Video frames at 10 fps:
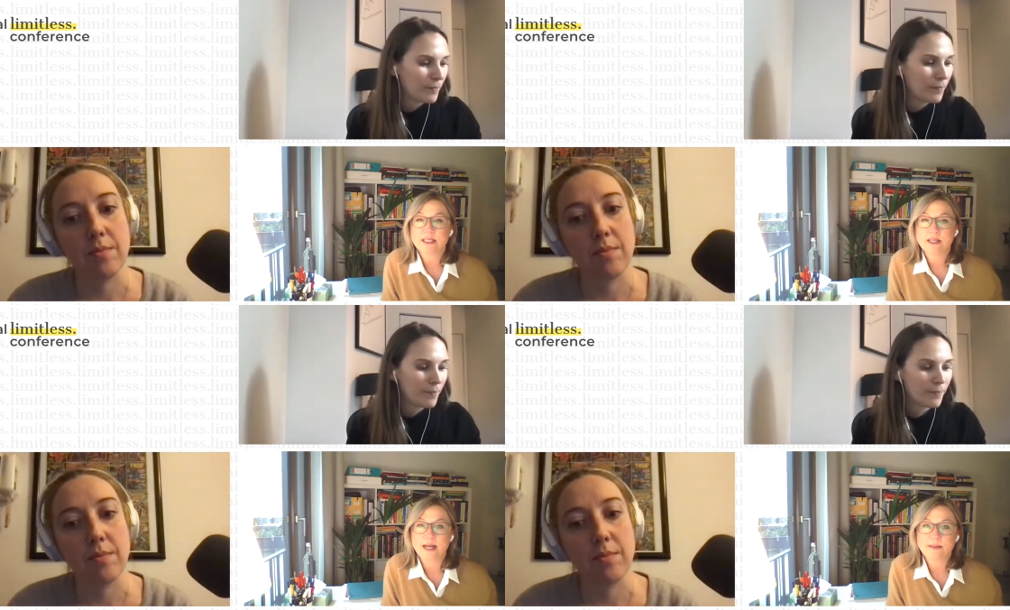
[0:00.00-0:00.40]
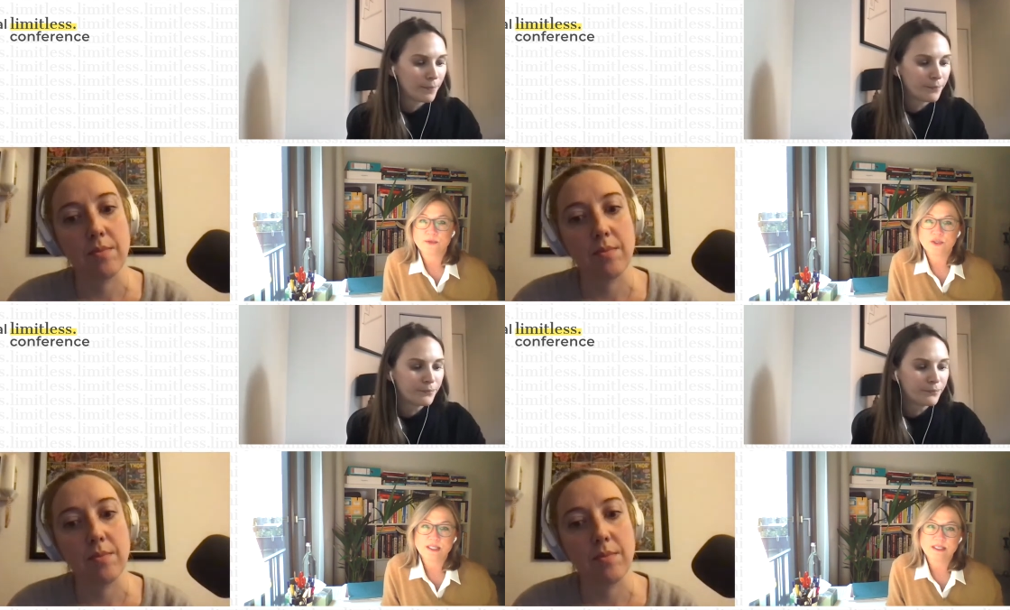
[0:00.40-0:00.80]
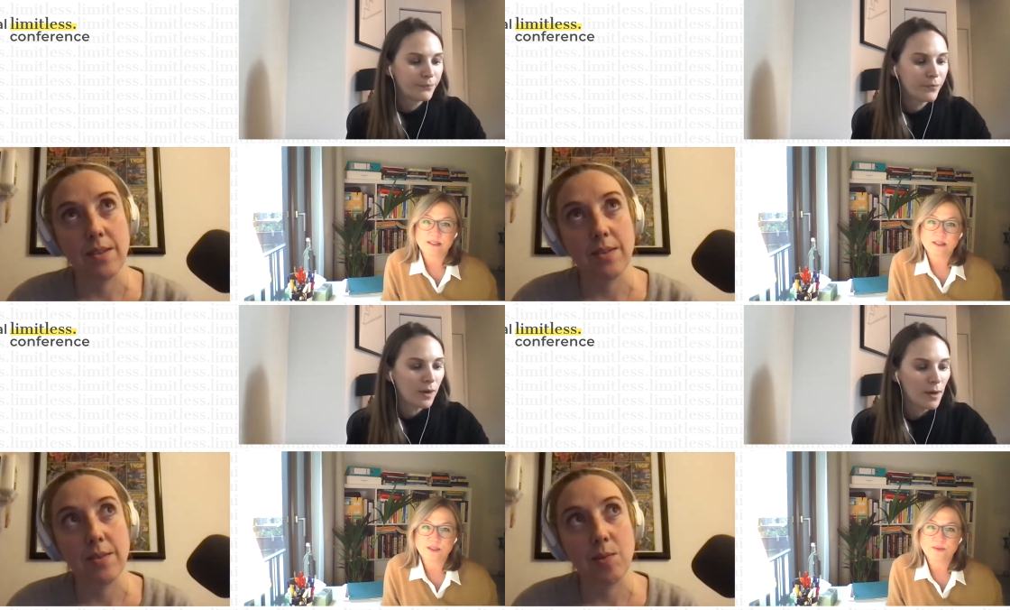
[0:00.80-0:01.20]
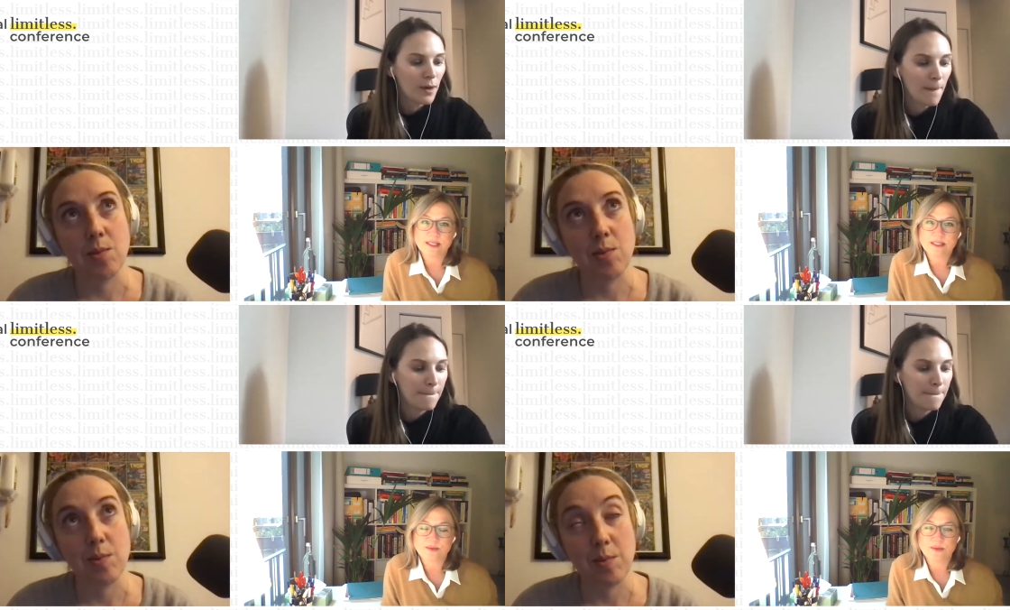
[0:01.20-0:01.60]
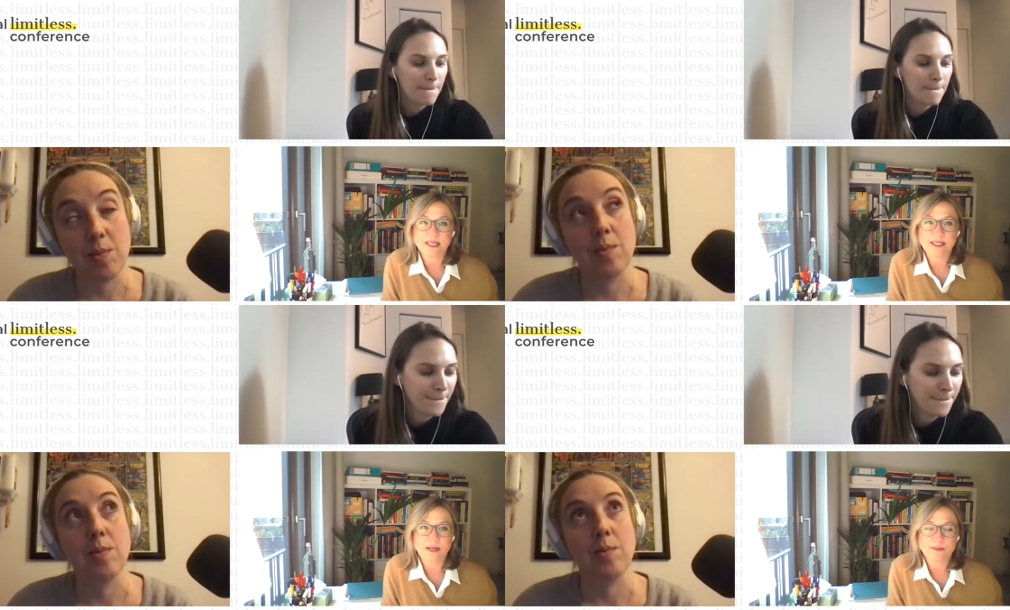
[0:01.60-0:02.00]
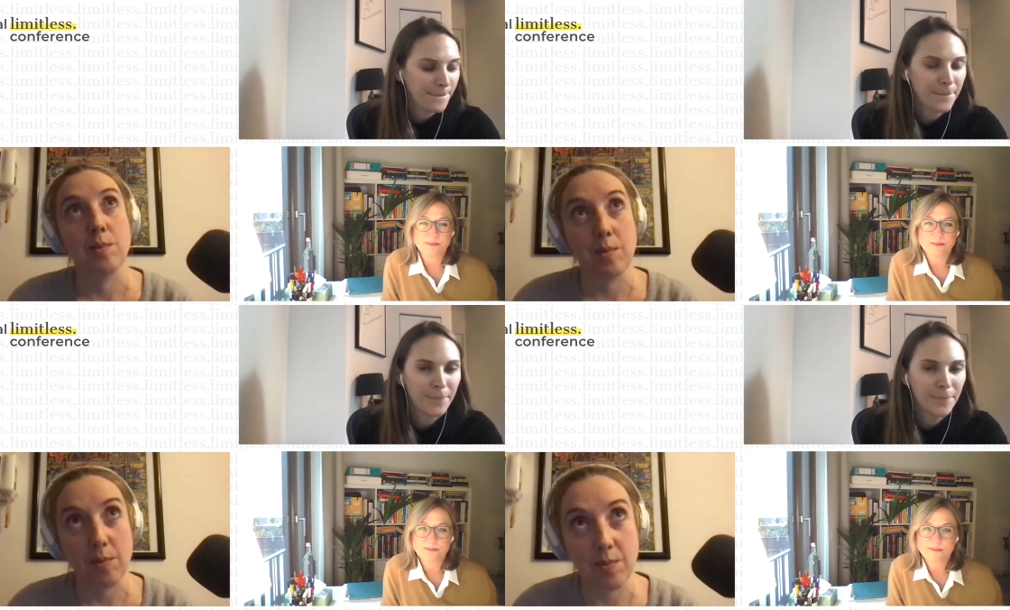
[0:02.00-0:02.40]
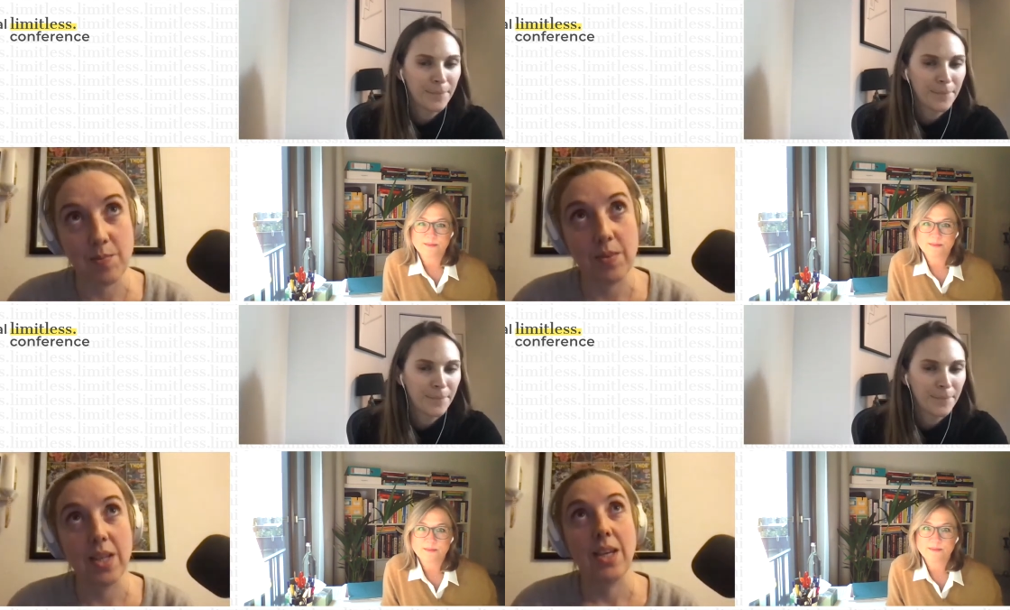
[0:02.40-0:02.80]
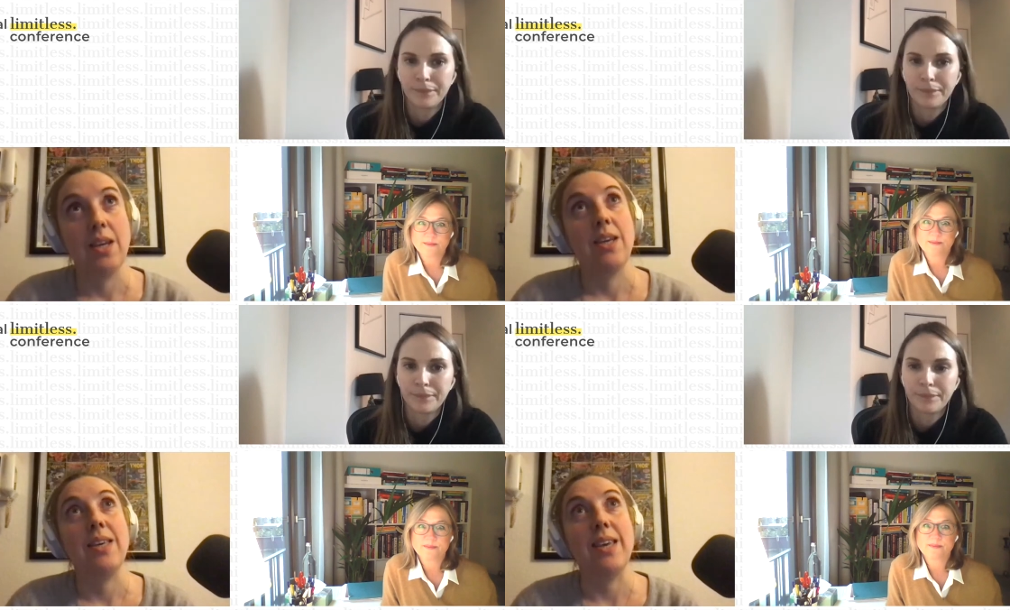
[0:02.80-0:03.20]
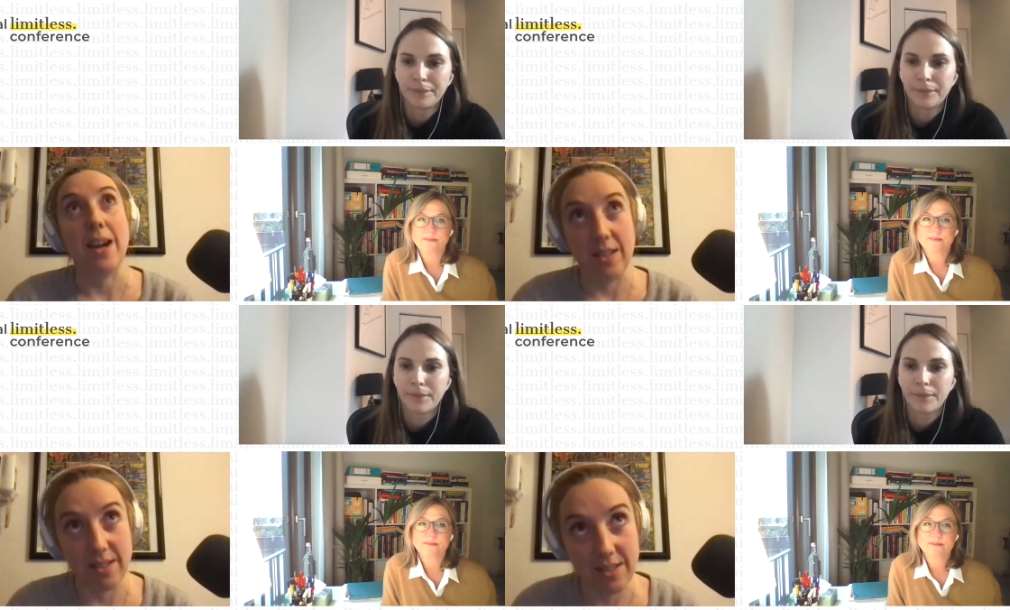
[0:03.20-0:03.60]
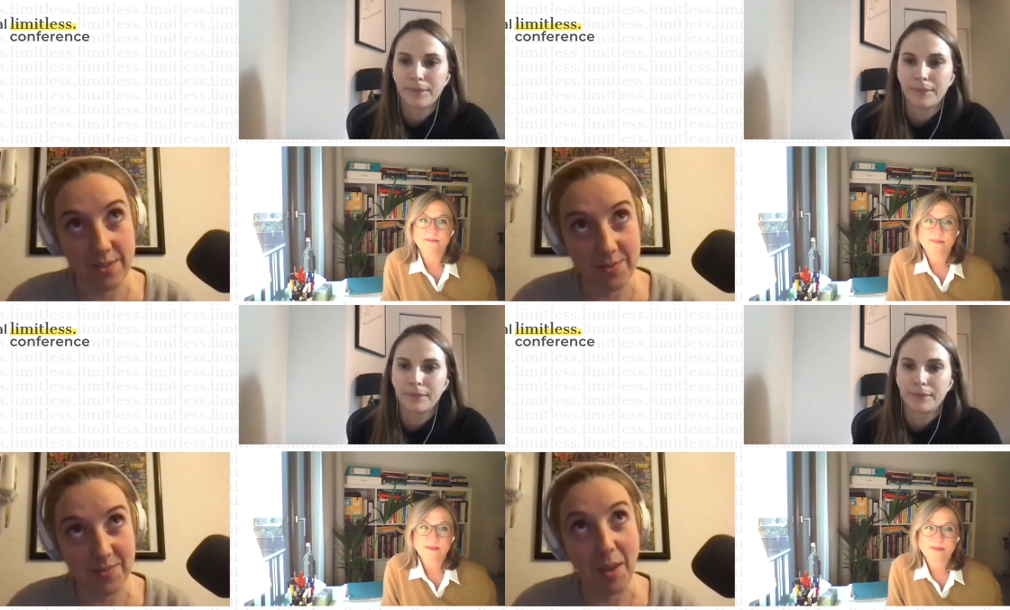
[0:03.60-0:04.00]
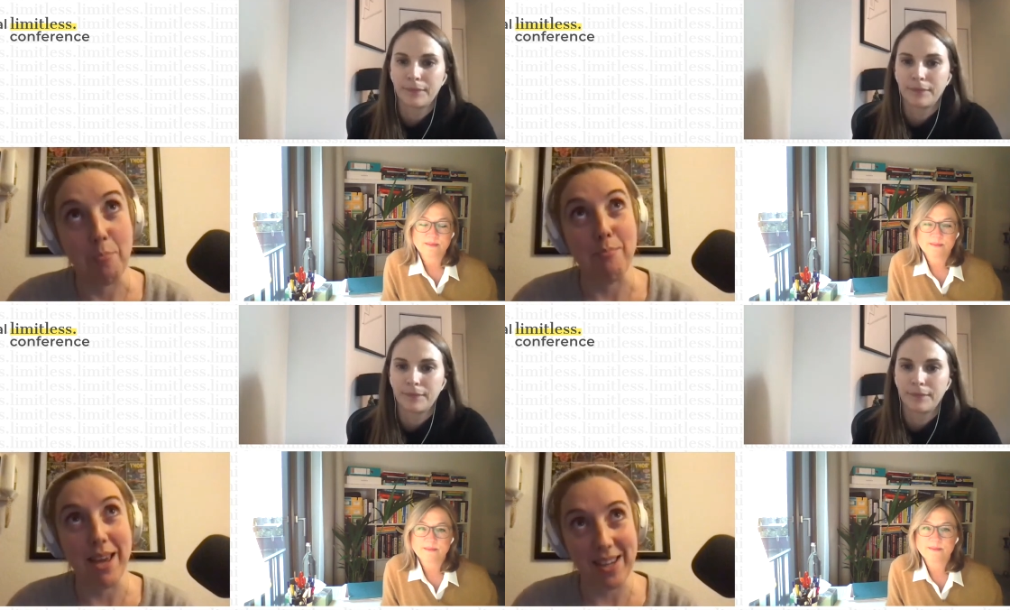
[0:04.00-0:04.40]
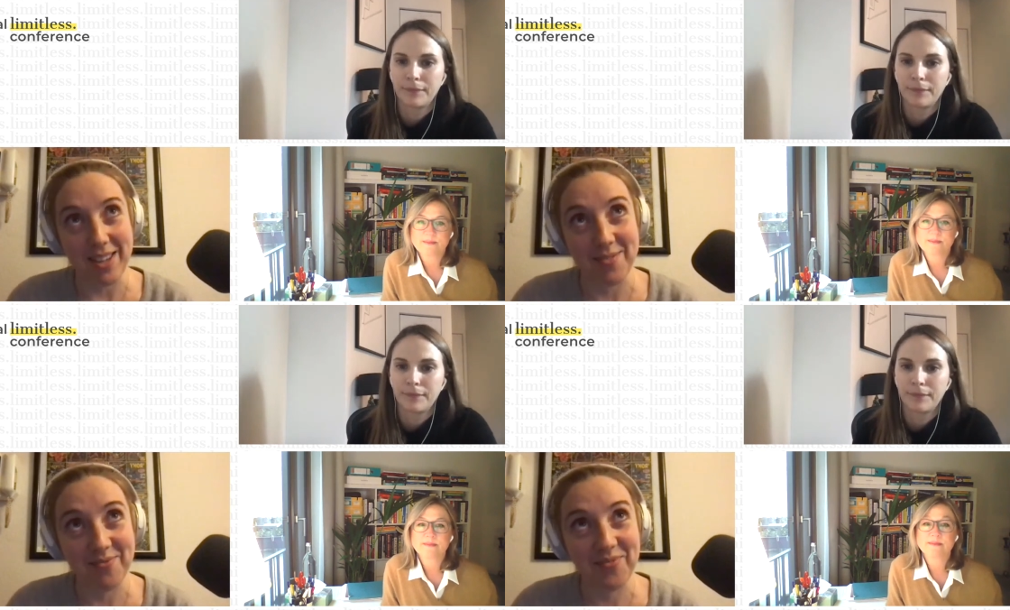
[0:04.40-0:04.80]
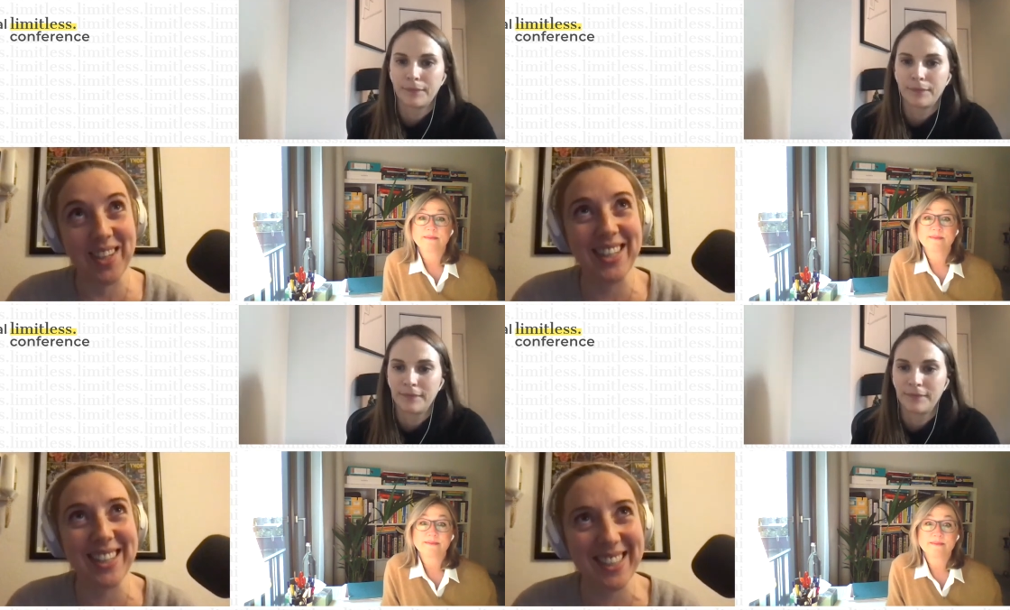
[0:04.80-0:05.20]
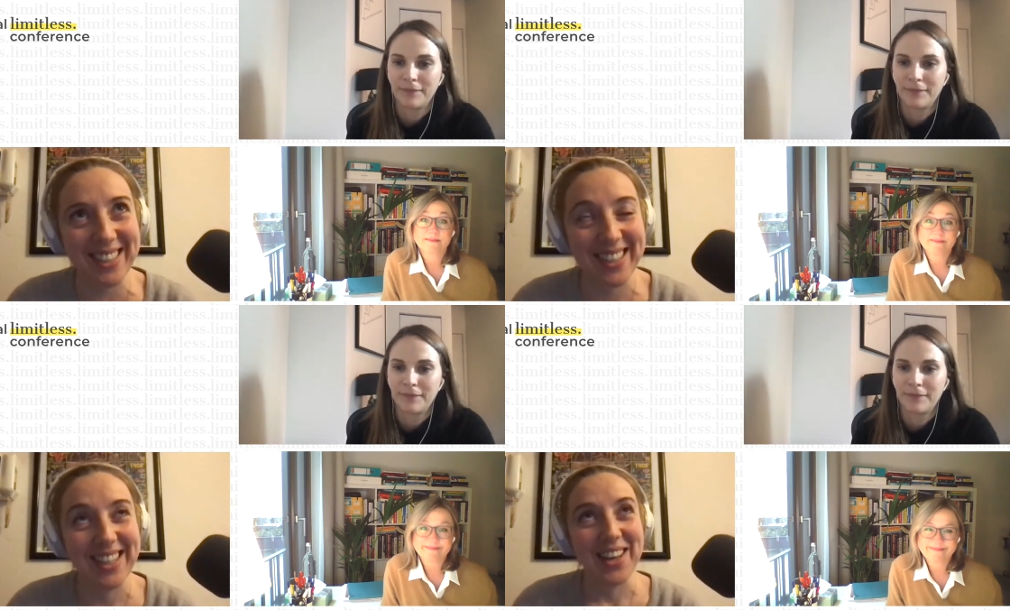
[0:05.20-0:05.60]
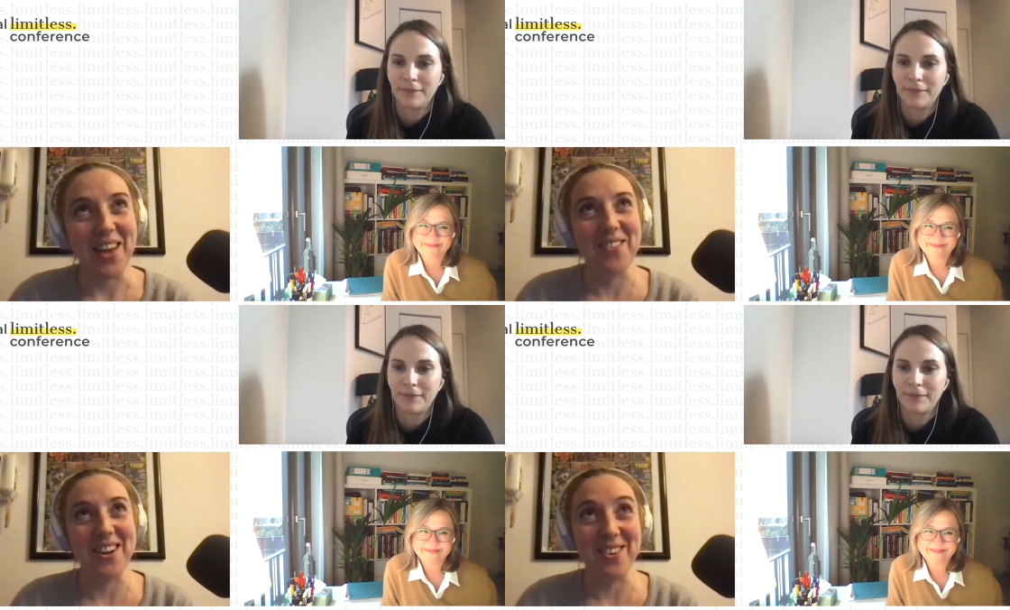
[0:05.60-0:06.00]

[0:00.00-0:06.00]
Speaker 1: Um, she's doing this right now.
Speaker 2: Yes, many. I'm gonna